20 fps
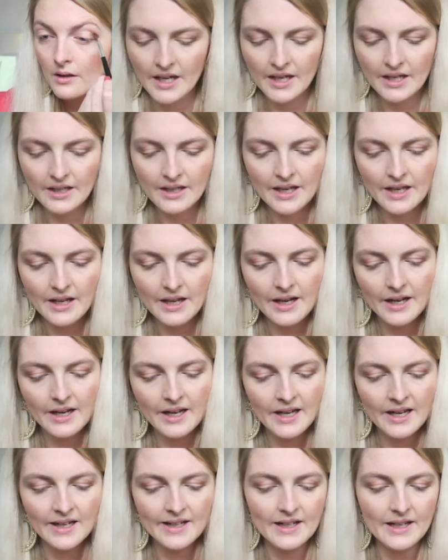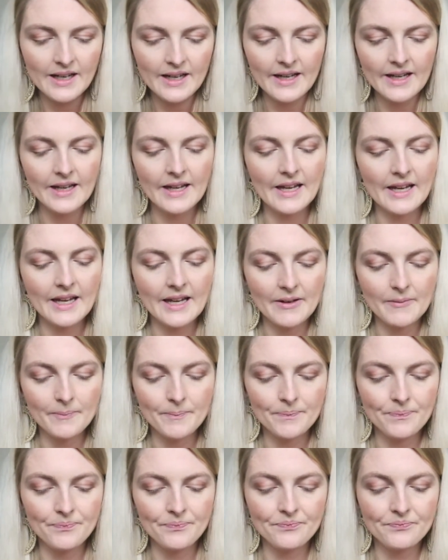And then I had like a
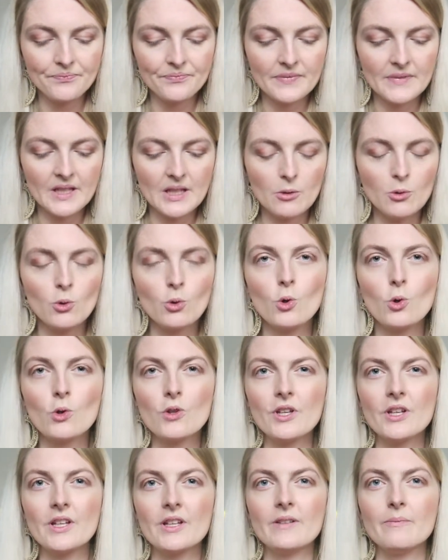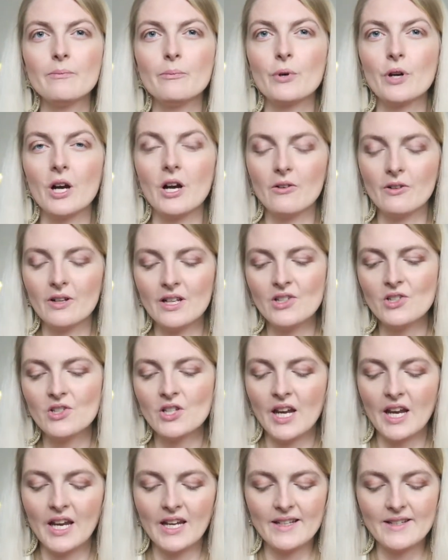golden brownie
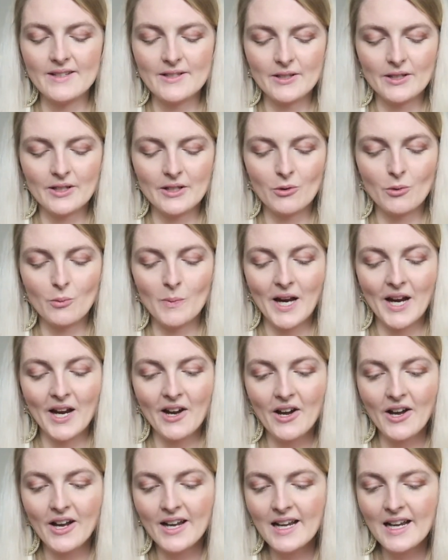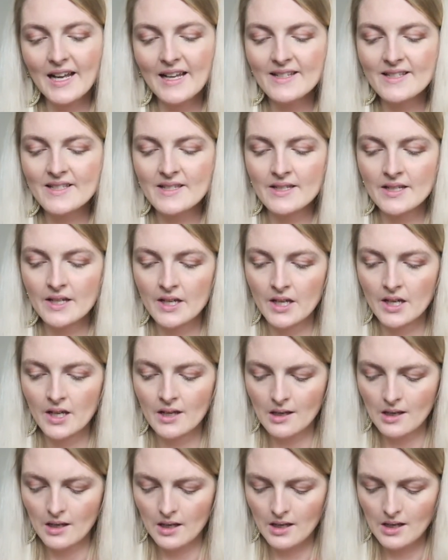shade on my eyelids.
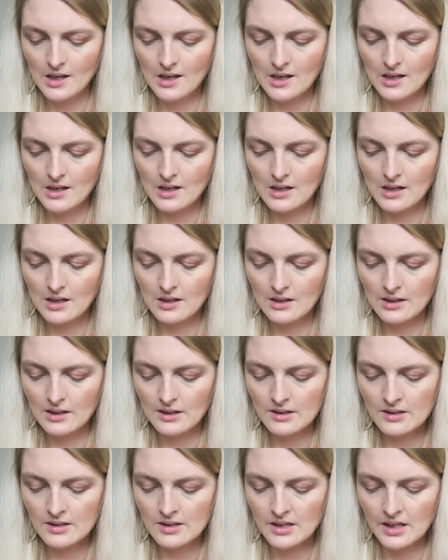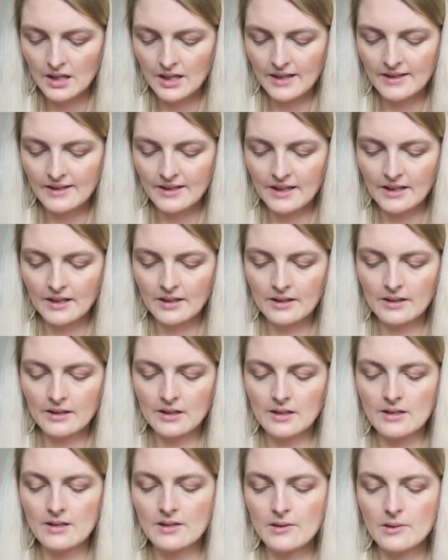And let's see, I think
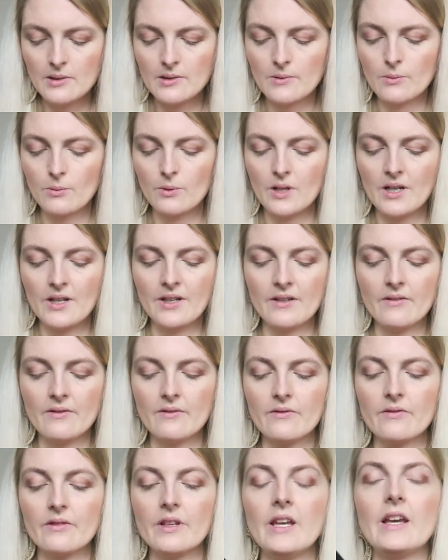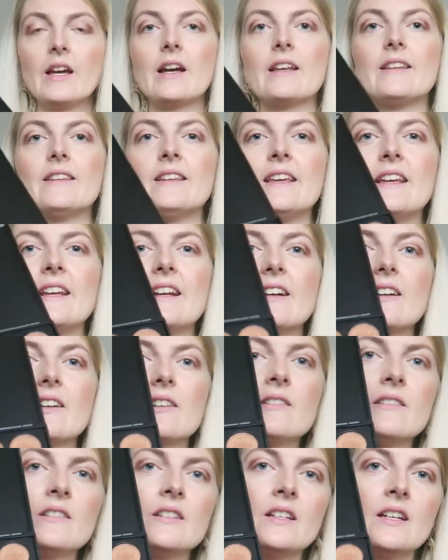this one right
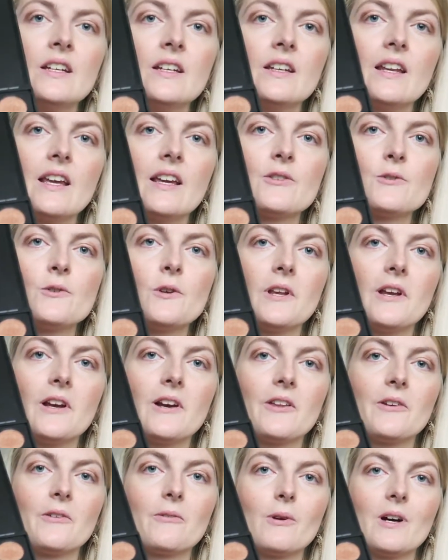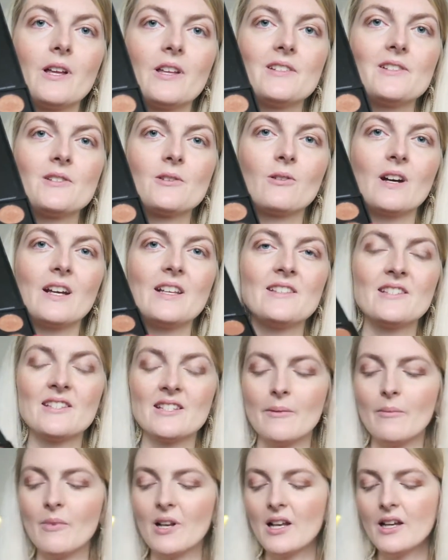here next to the other one is quite
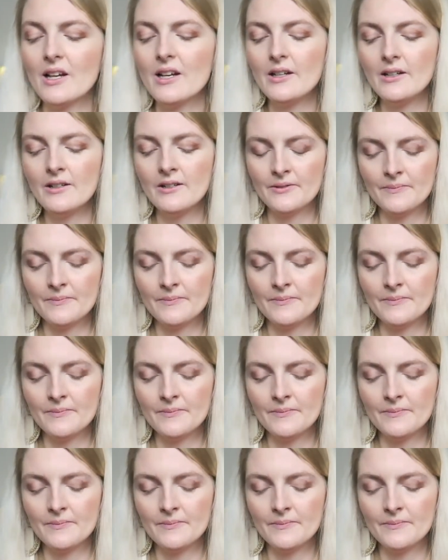similar.